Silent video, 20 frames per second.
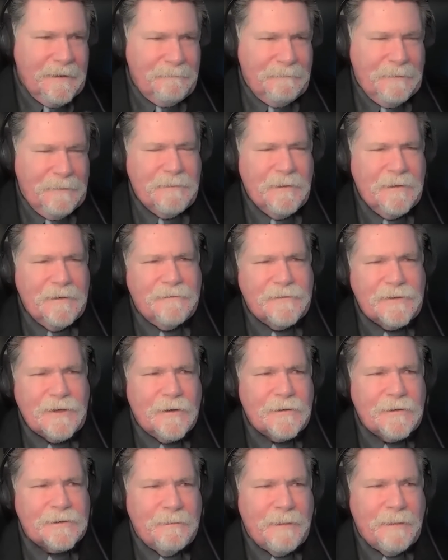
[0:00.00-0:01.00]
People have
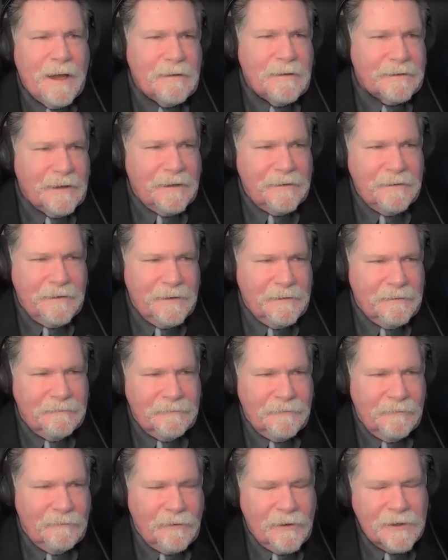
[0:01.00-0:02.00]
talked about the
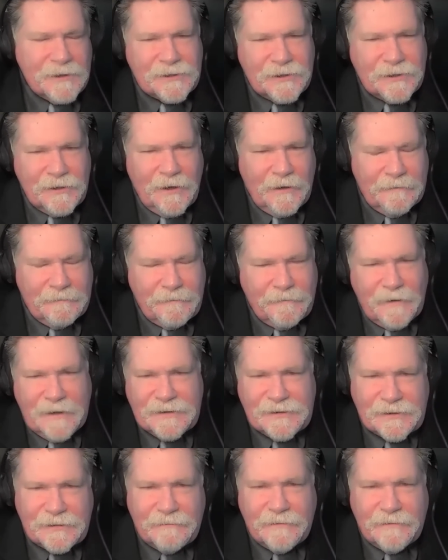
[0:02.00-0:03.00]
Russian
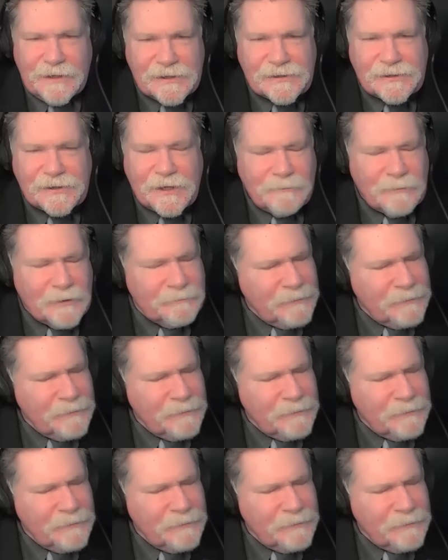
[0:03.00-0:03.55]
offensive this summer,